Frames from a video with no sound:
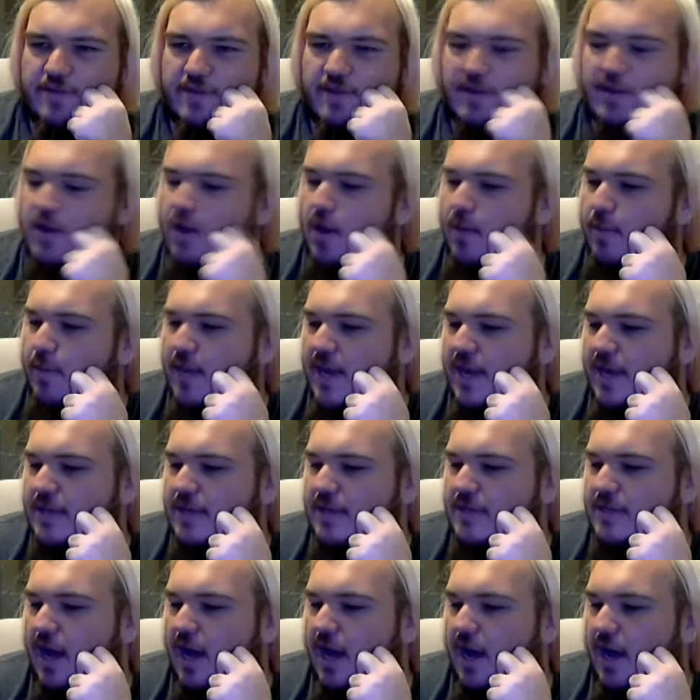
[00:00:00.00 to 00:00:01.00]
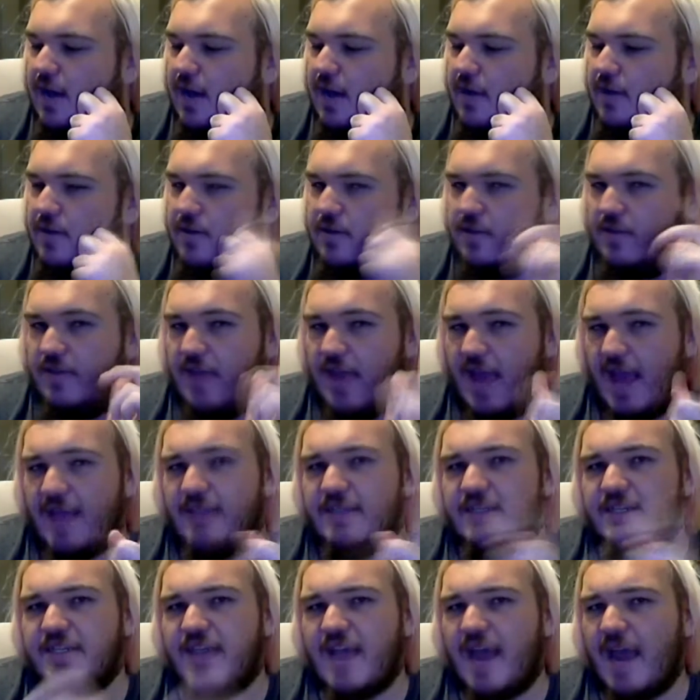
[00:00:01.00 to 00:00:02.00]
The nominees are the
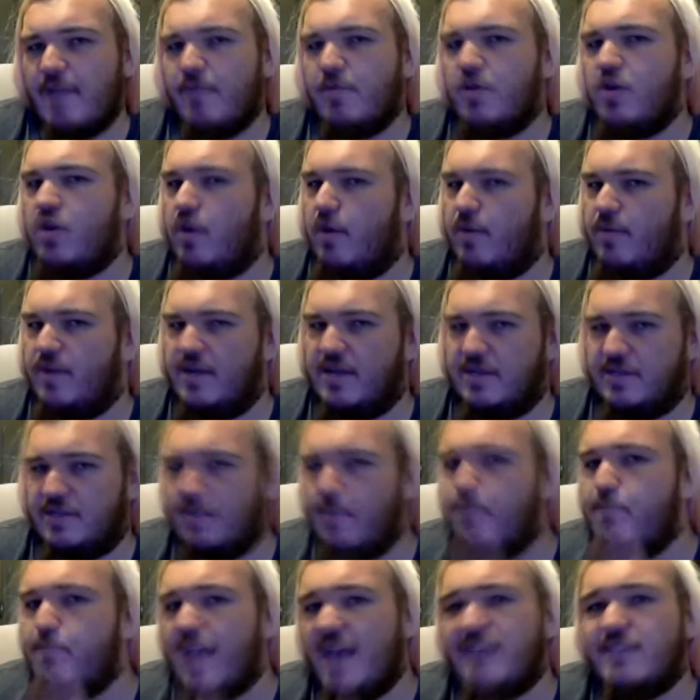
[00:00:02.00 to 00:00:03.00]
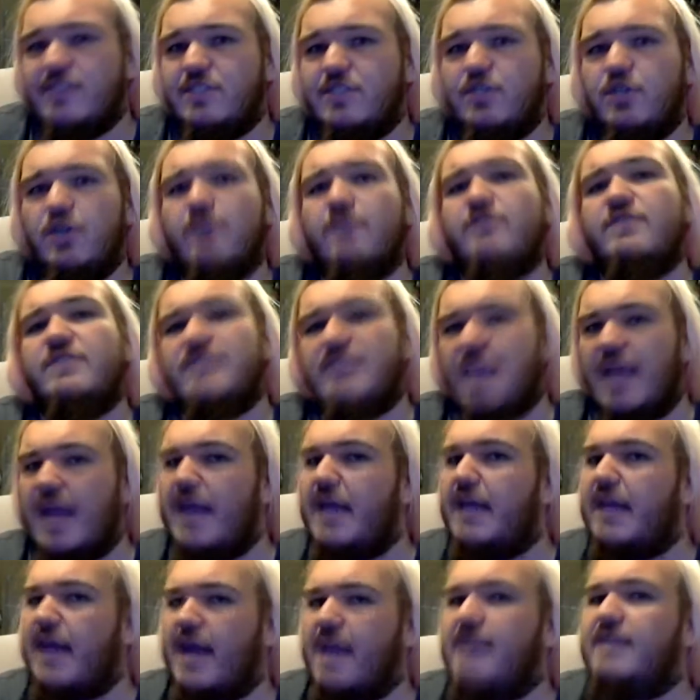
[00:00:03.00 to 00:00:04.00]
entertainment nominees. The best you've seen
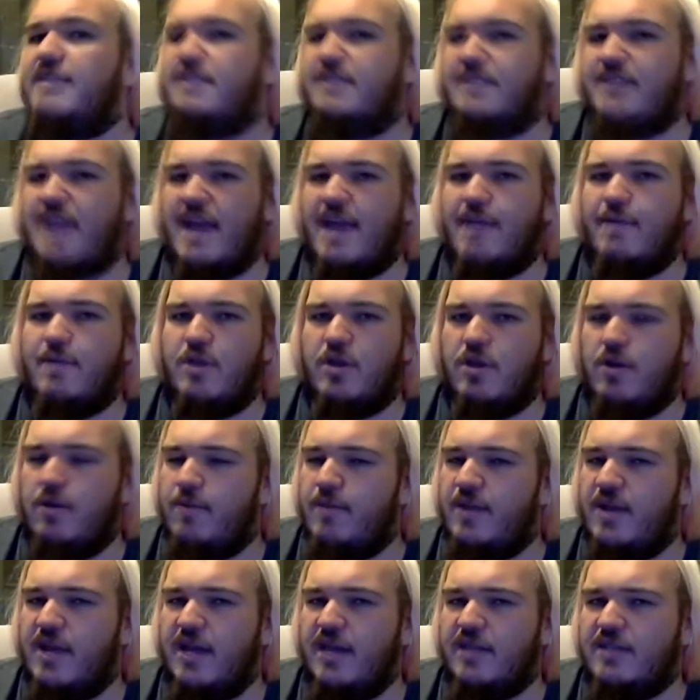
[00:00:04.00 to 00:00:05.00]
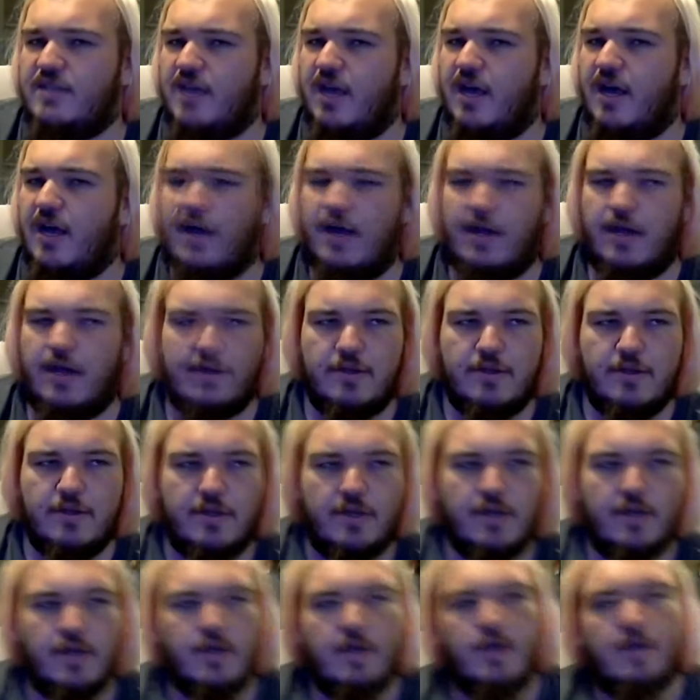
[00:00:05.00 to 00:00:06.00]
entertainment nominees are
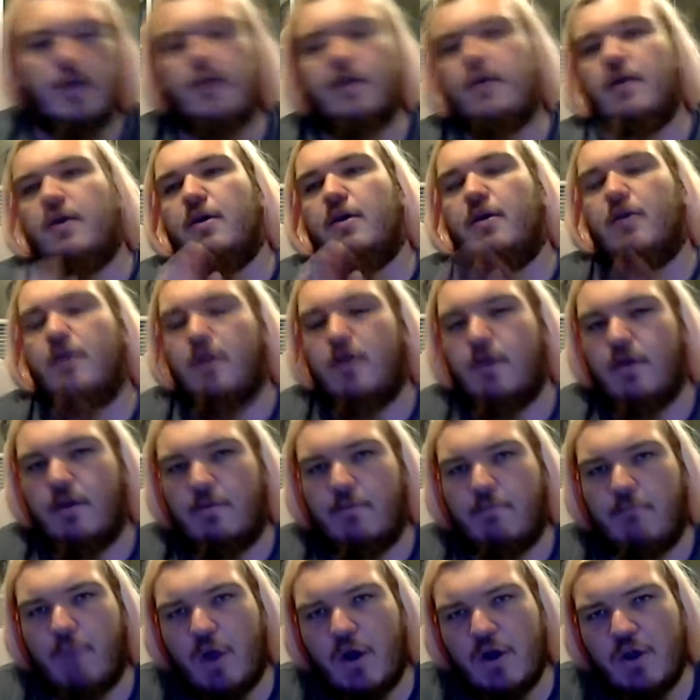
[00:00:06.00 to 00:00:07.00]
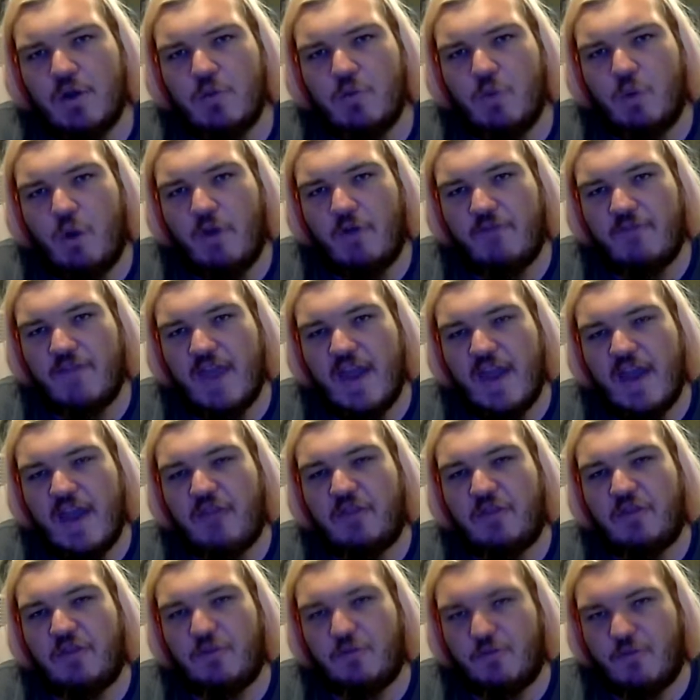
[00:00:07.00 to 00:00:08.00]
Modern Warfare
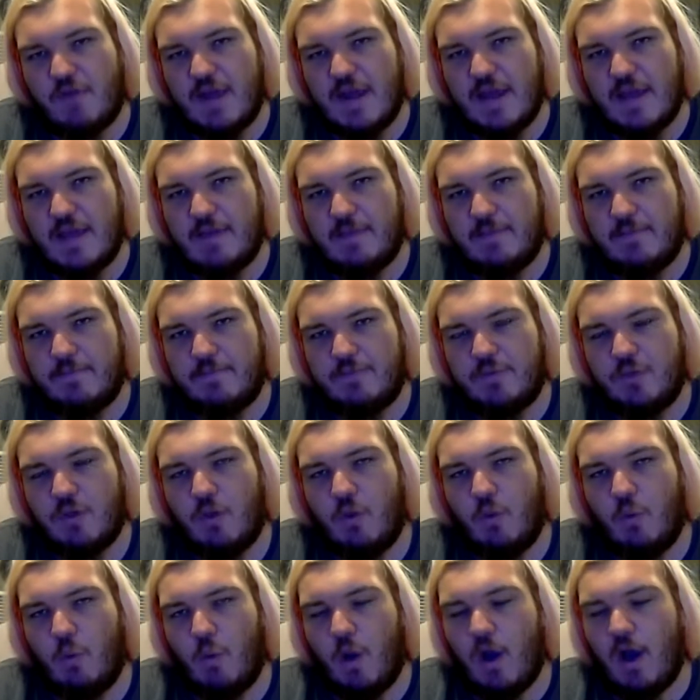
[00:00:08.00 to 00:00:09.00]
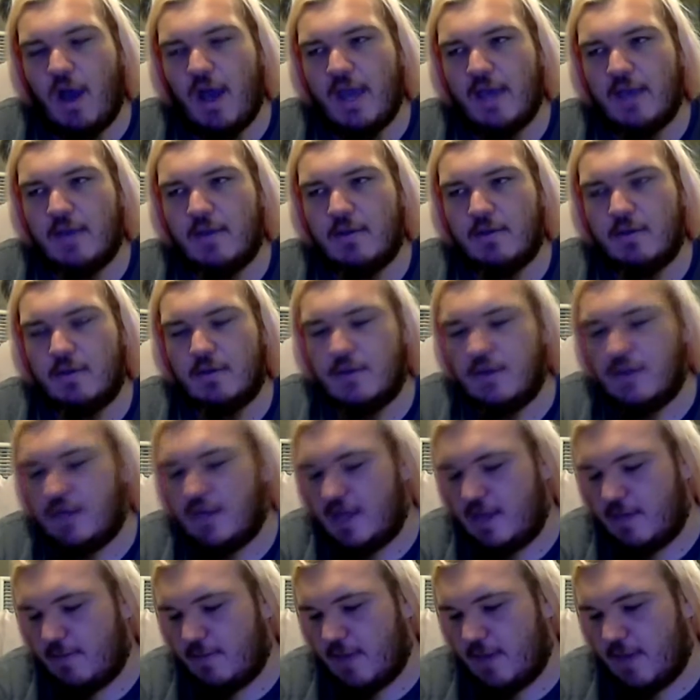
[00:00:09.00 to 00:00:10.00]
3. Why?
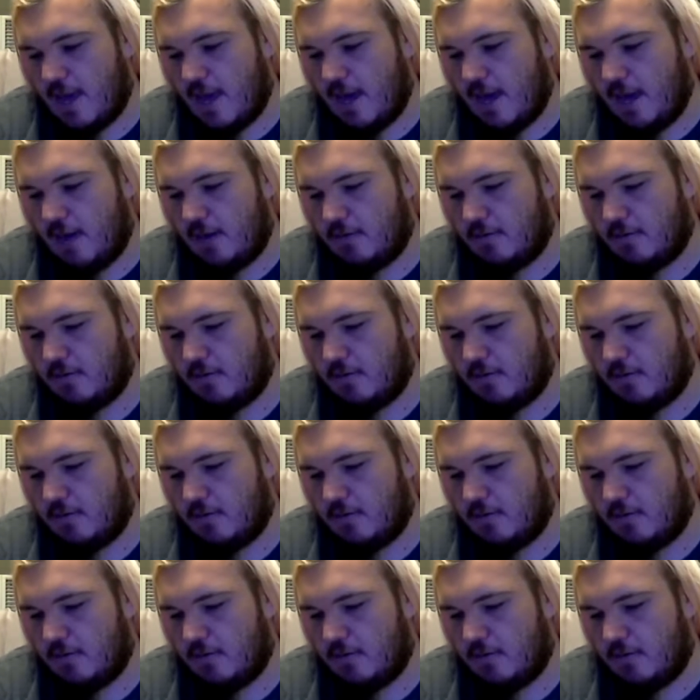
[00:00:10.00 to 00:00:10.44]
Hear me out.